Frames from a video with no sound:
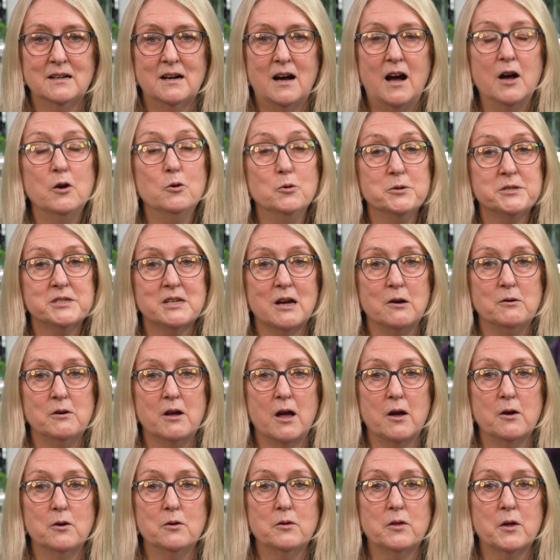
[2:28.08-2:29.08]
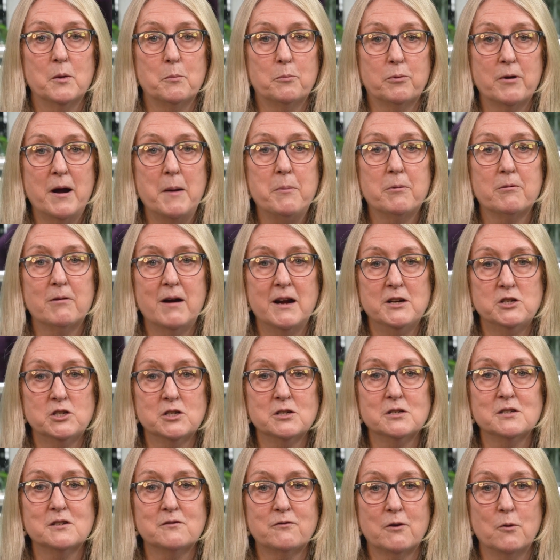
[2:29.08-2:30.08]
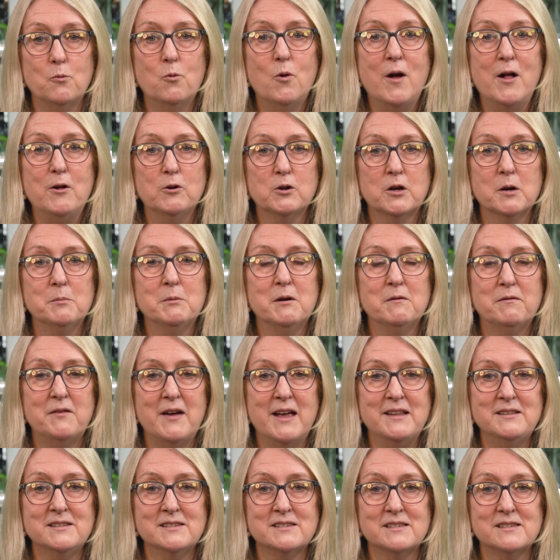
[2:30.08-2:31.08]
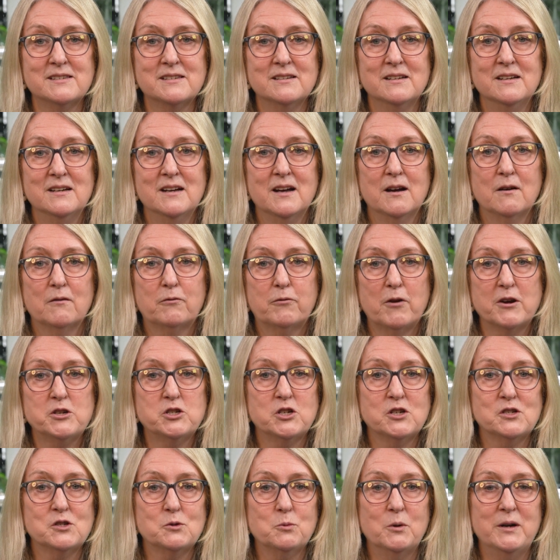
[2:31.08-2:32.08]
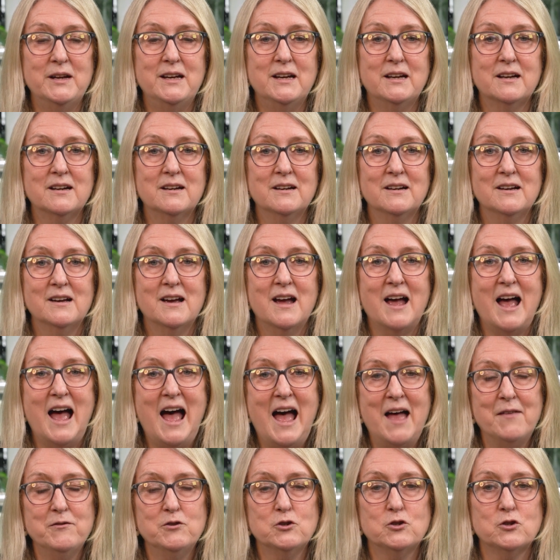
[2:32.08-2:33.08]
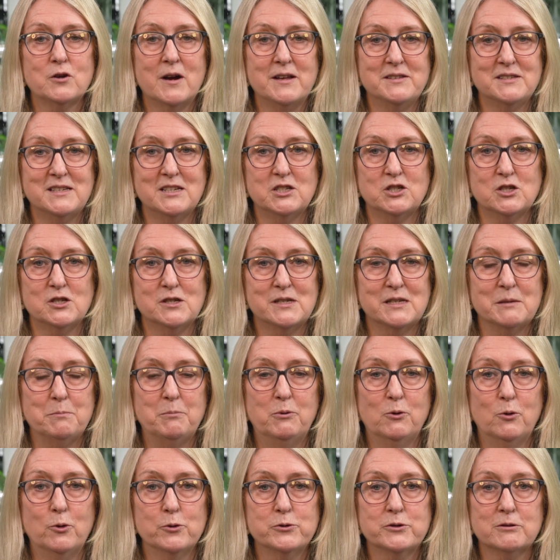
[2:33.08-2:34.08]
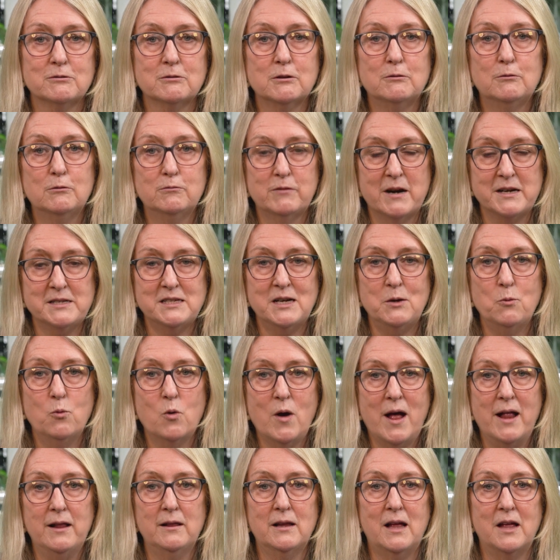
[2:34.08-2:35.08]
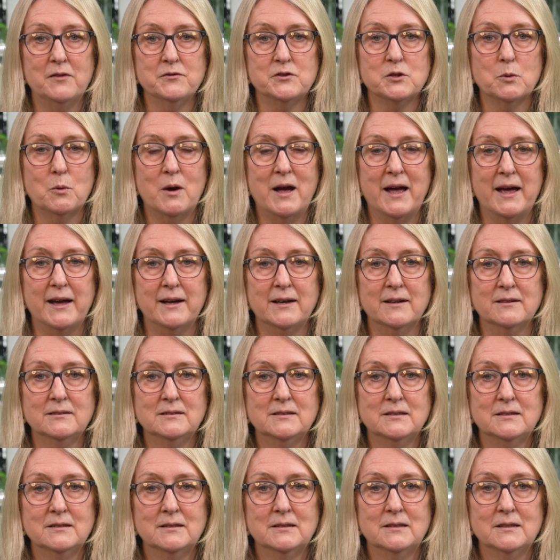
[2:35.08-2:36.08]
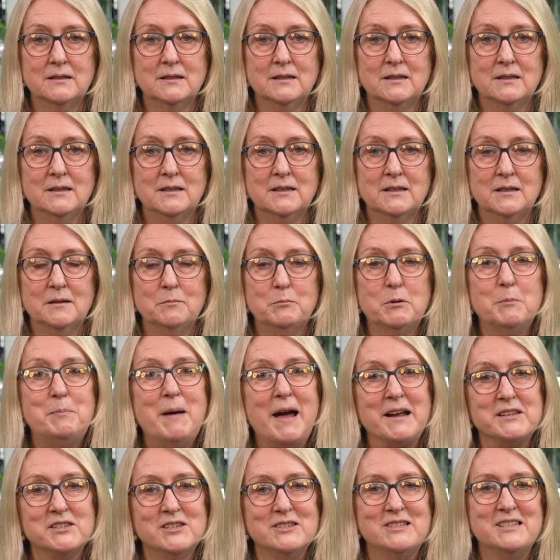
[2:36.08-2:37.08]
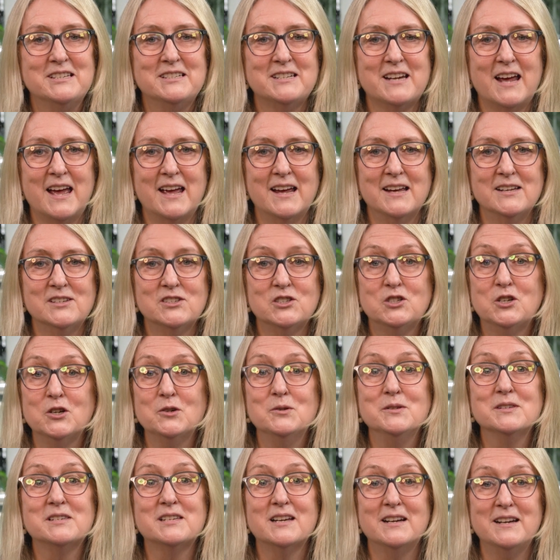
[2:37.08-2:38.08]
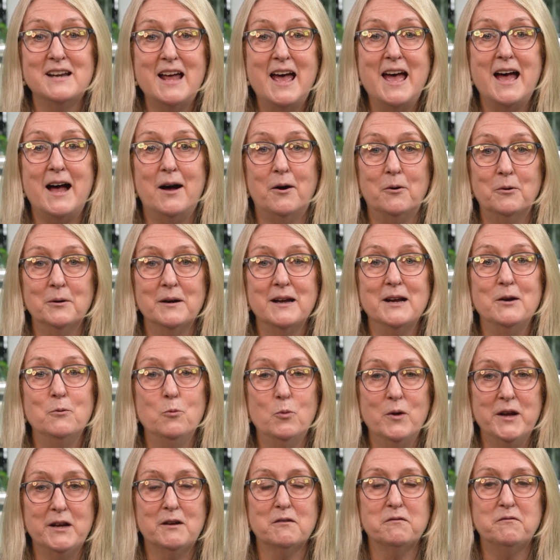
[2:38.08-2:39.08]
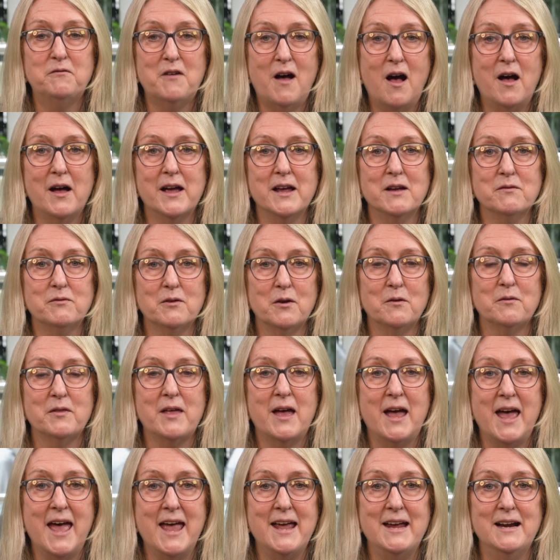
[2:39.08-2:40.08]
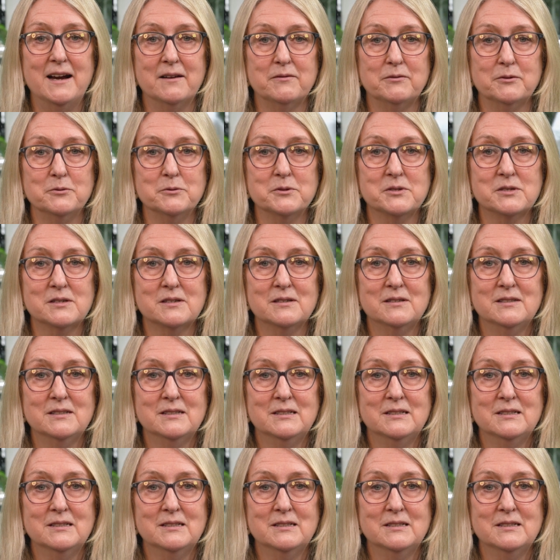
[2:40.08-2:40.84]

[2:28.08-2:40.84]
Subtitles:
I also know that preparations for welcome events, Freshers' Week and transition support are already well underway. But back to today, students are now in week 5 of their A-levels.